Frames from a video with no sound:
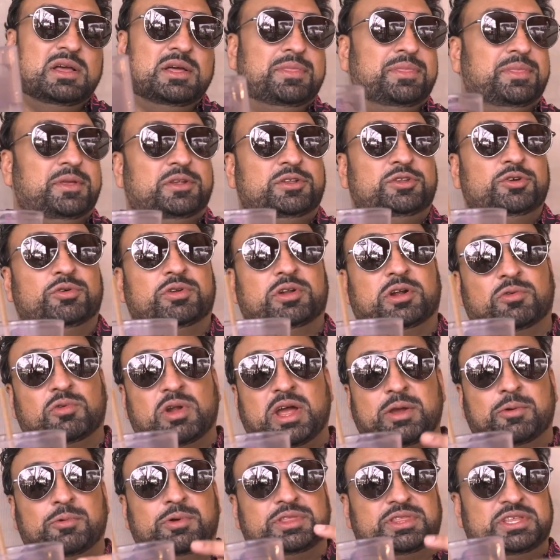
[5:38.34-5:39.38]
They're doing it
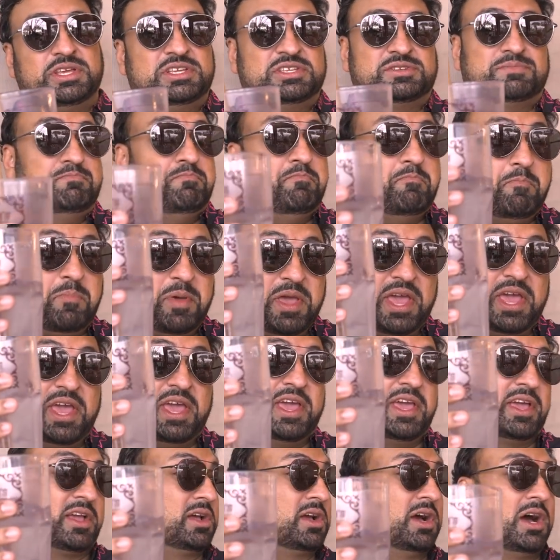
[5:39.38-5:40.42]
right with these
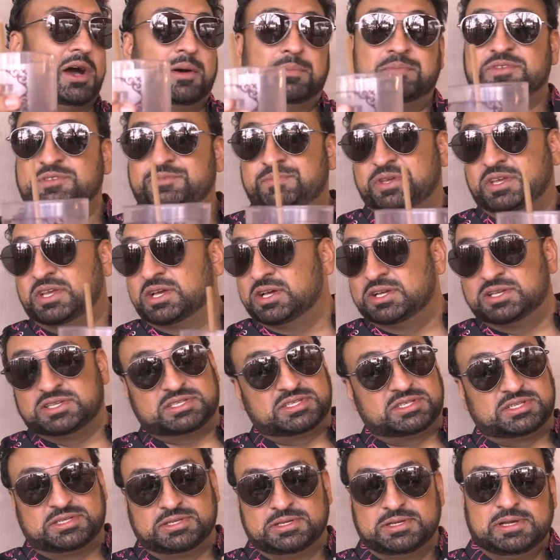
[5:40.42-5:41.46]
big cups
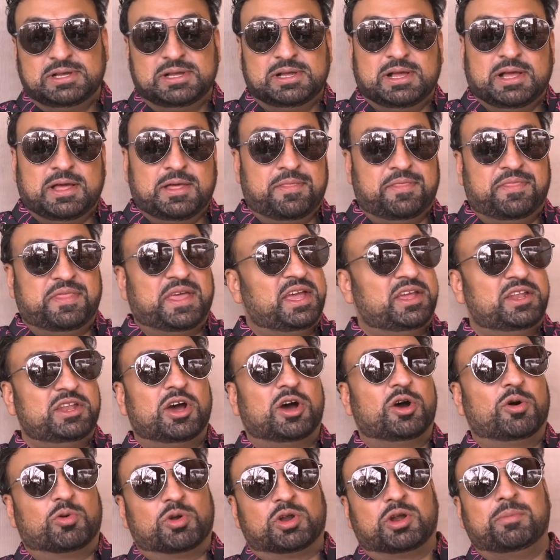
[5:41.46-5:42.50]
because they
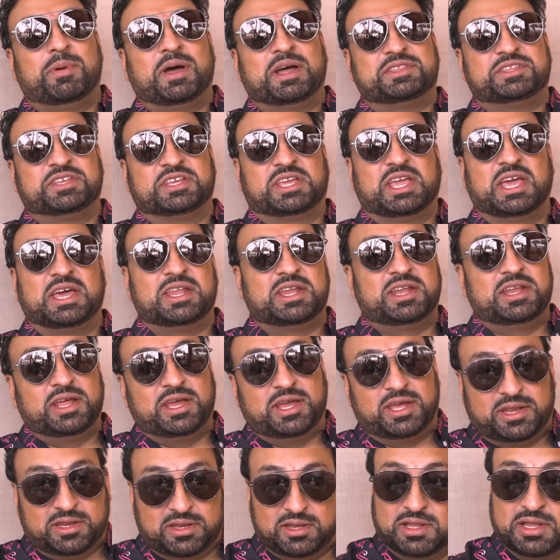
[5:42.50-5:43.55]
know we're about to get it
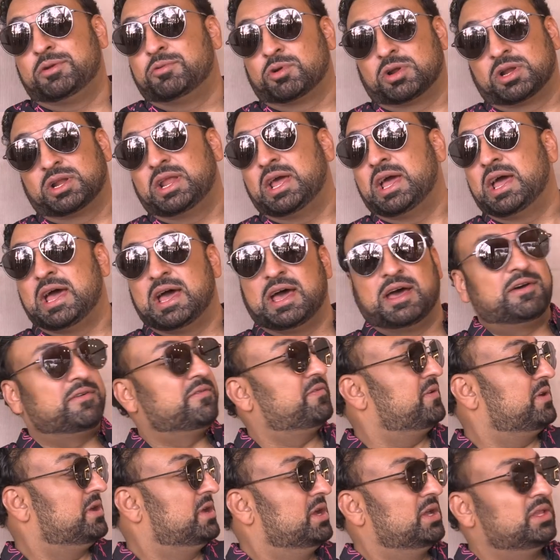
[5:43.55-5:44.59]
in. We're gonna have
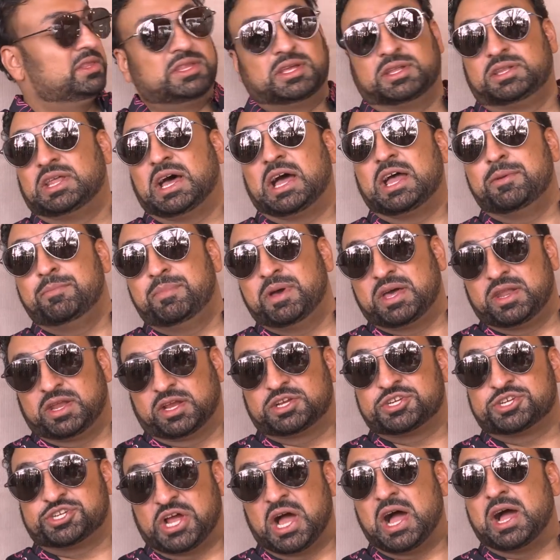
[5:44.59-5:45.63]
the diabetic
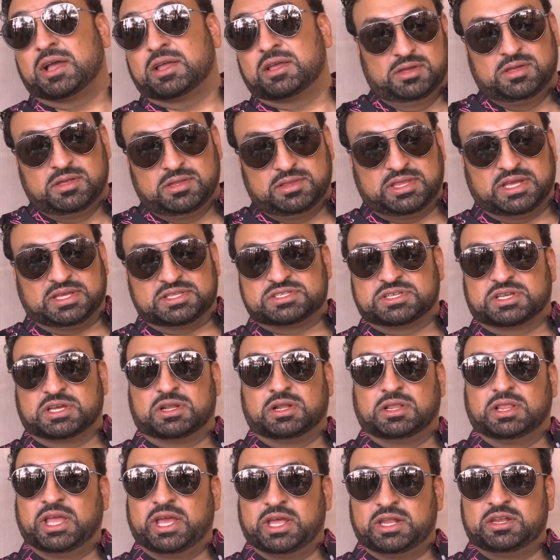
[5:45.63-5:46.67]
shock that's gonna
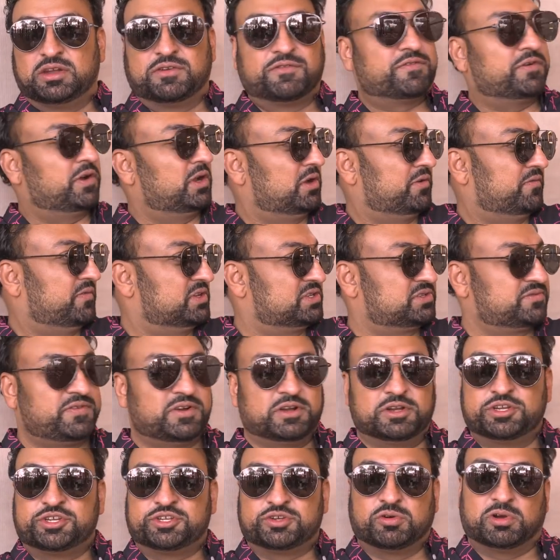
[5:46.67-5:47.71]
land in front of us
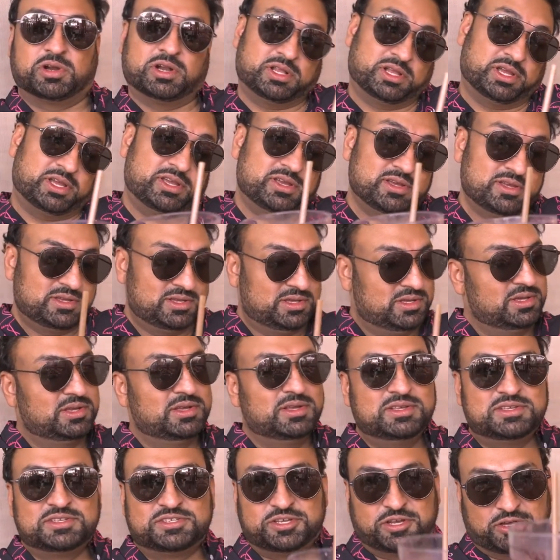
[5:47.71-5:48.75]
very shortly.
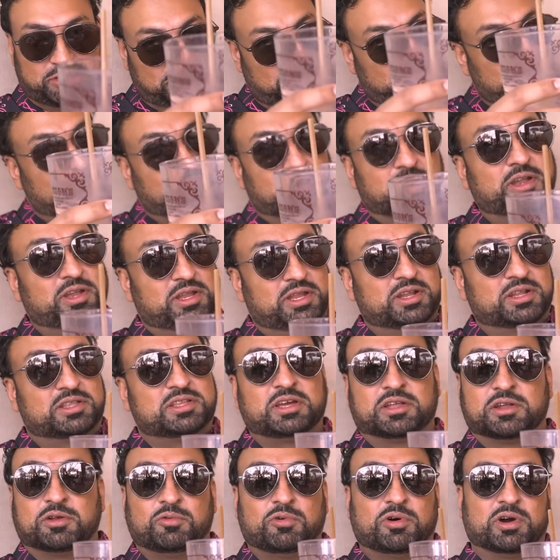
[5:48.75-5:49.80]
So we're gonna need a
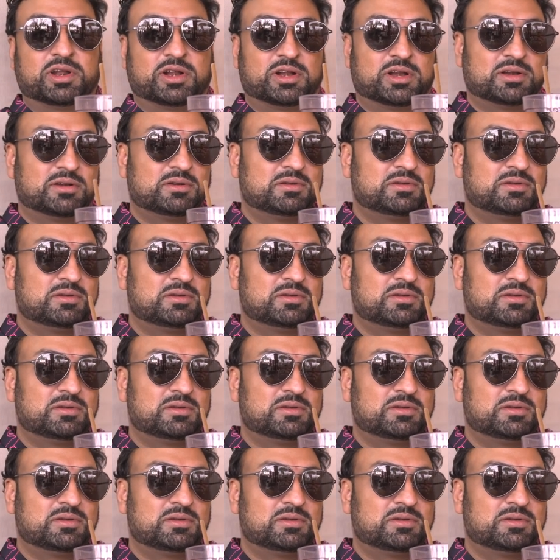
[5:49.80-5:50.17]
ton of water.